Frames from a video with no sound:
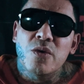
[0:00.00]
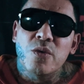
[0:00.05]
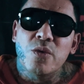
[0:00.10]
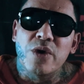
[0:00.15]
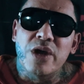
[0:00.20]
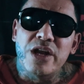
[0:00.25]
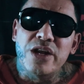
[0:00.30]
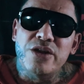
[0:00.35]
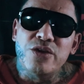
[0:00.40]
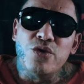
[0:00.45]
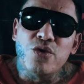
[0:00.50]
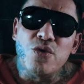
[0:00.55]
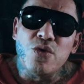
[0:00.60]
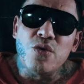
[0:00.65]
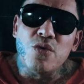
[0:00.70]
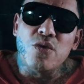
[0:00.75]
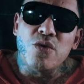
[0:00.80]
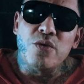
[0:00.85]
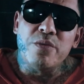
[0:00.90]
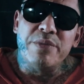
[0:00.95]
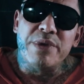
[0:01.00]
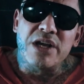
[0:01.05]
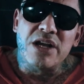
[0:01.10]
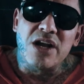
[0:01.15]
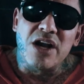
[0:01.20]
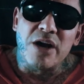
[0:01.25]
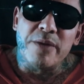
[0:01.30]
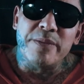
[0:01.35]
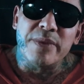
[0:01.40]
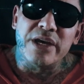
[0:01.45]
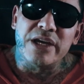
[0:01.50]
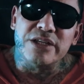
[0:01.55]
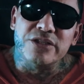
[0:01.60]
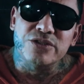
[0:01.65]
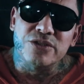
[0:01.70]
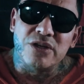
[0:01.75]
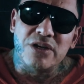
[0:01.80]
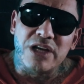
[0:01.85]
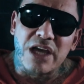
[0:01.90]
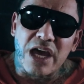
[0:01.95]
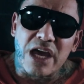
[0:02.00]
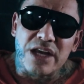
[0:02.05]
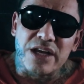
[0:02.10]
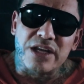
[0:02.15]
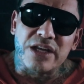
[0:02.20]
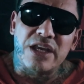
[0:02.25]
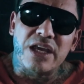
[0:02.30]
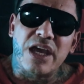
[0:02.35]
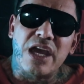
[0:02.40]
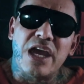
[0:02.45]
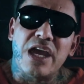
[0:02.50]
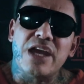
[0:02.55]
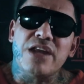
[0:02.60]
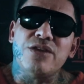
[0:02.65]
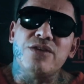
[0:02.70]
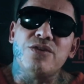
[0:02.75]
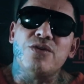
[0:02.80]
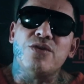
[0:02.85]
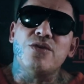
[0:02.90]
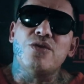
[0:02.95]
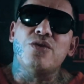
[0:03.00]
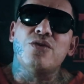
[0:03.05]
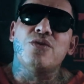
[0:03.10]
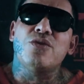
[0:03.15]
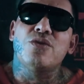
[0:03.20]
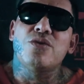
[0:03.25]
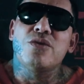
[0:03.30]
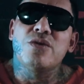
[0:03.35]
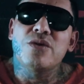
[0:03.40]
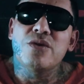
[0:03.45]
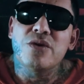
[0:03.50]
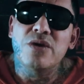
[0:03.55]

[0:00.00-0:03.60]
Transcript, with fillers: When you become a drug addict and you